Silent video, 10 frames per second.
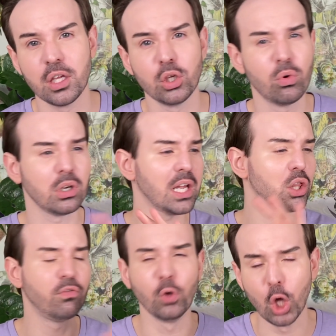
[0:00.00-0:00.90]
You want like the
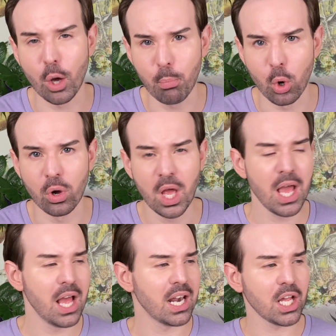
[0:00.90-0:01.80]
full combo,
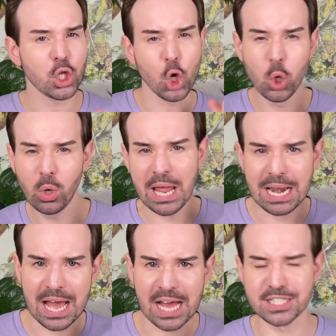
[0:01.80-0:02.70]
like the
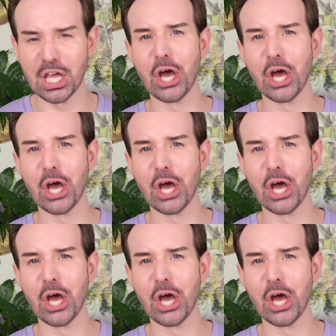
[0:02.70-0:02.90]
hula-las.